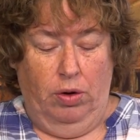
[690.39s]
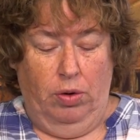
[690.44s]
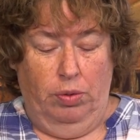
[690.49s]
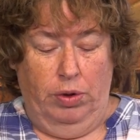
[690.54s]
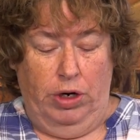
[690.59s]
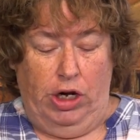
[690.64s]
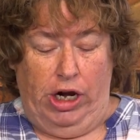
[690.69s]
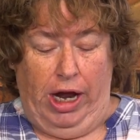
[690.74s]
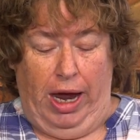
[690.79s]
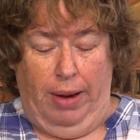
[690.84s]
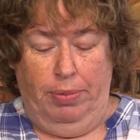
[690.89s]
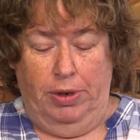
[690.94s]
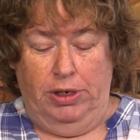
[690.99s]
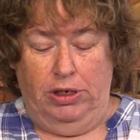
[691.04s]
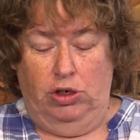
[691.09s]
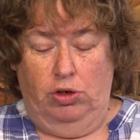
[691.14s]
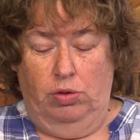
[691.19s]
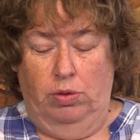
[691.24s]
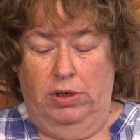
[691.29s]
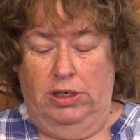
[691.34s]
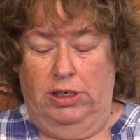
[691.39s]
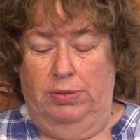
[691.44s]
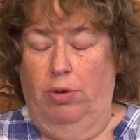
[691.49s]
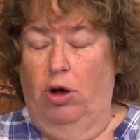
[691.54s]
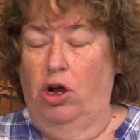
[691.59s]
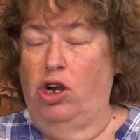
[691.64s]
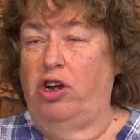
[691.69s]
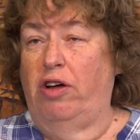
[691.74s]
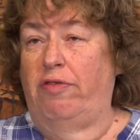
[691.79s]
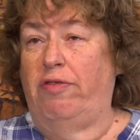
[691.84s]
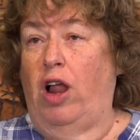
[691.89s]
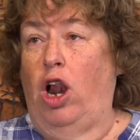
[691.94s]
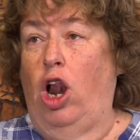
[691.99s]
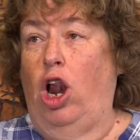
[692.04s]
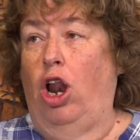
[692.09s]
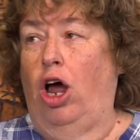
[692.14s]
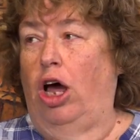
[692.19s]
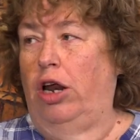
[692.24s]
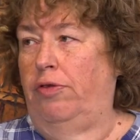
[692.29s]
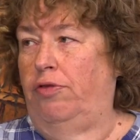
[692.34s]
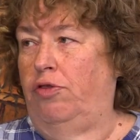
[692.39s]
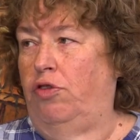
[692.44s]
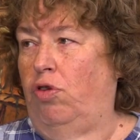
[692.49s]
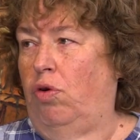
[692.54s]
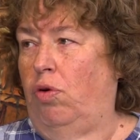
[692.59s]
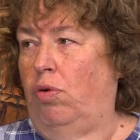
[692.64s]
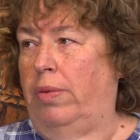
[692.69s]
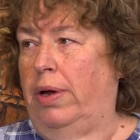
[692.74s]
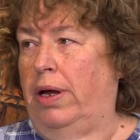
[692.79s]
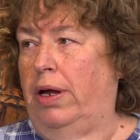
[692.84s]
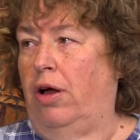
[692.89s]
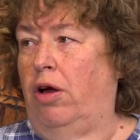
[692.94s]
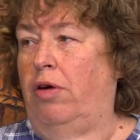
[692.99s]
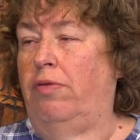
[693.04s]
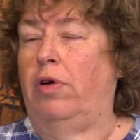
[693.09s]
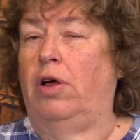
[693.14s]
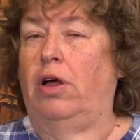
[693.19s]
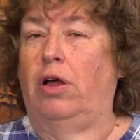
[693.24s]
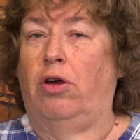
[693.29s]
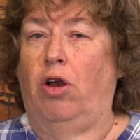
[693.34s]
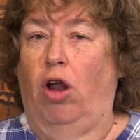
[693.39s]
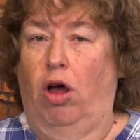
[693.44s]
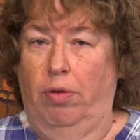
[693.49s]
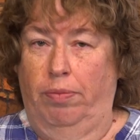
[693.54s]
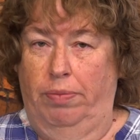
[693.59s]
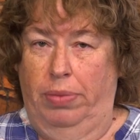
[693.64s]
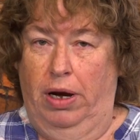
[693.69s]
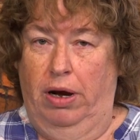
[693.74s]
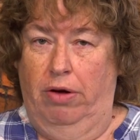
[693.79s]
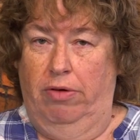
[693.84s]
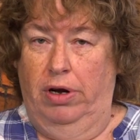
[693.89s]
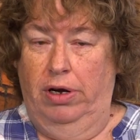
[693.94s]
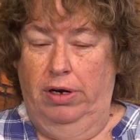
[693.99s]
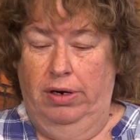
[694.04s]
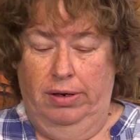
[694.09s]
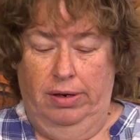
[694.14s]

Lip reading: which happens to exposure of a lot of trauma over a long period.